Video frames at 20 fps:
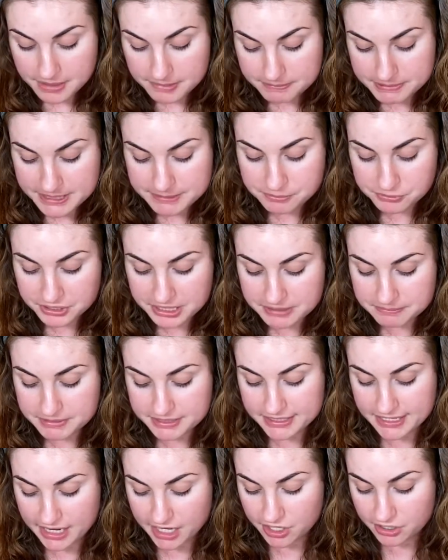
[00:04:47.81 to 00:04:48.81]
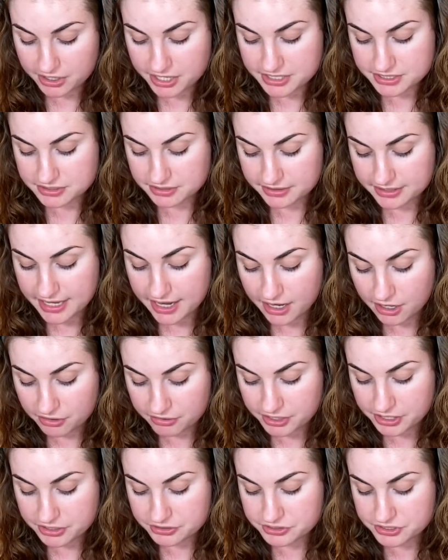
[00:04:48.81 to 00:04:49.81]
People can be
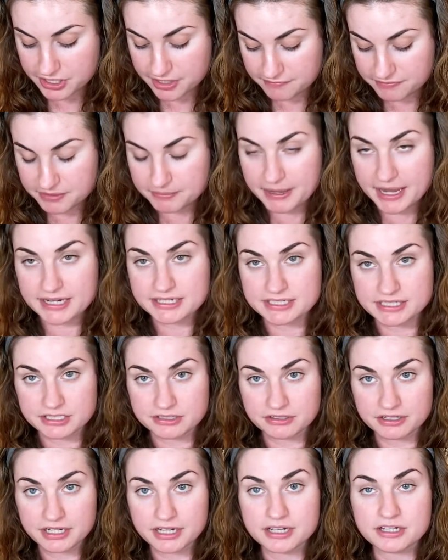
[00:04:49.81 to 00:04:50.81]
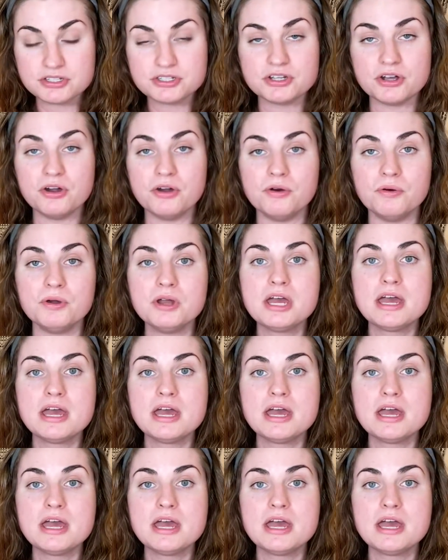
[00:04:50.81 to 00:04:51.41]
carriers of the bacteria. So